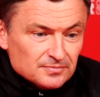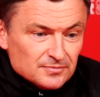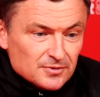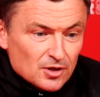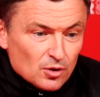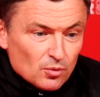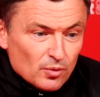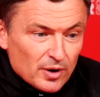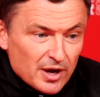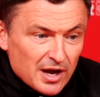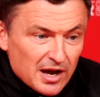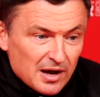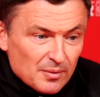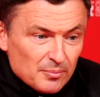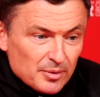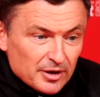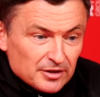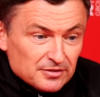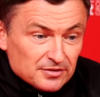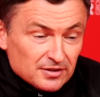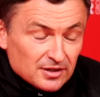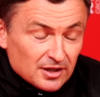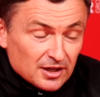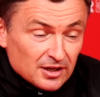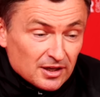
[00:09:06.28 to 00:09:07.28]
that we are
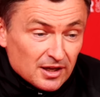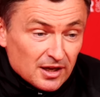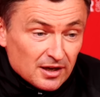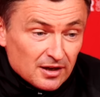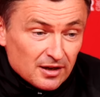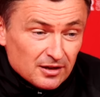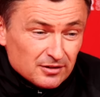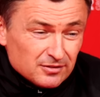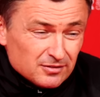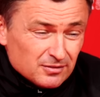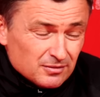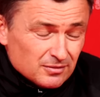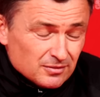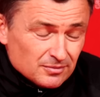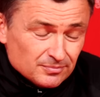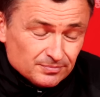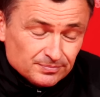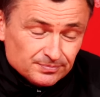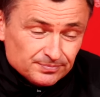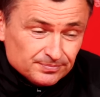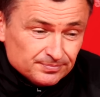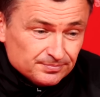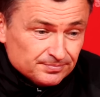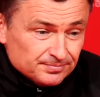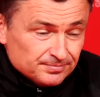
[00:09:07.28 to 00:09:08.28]
better than that. Like,
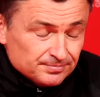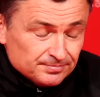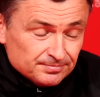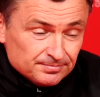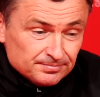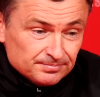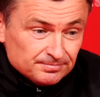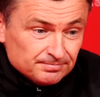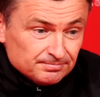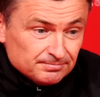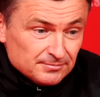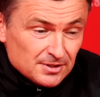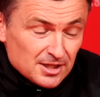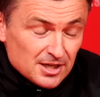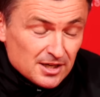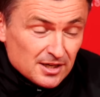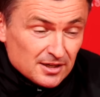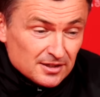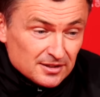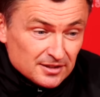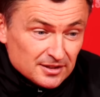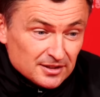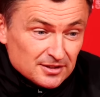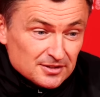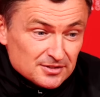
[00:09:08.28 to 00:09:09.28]
yeah,
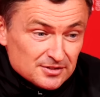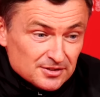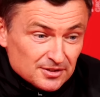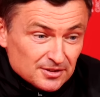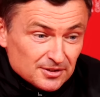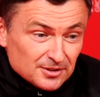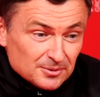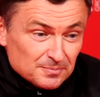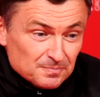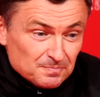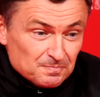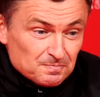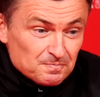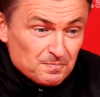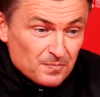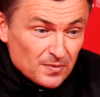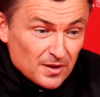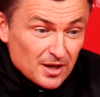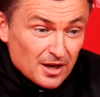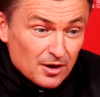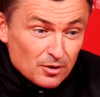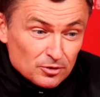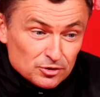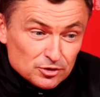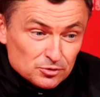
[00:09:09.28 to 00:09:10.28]
and it's um,
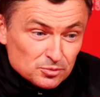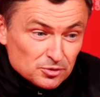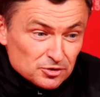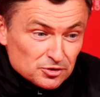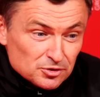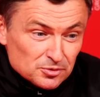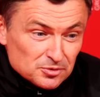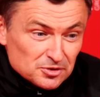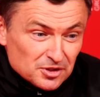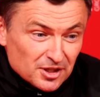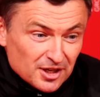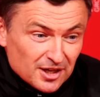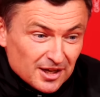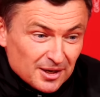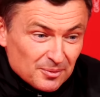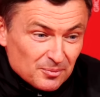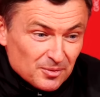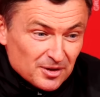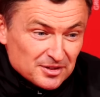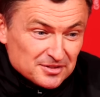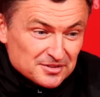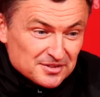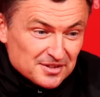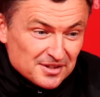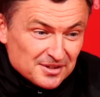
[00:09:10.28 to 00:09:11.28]
yeah, I just wish there was a game
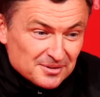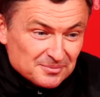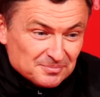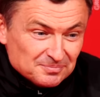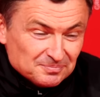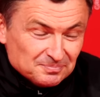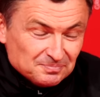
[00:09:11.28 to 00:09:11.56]
Wednesday.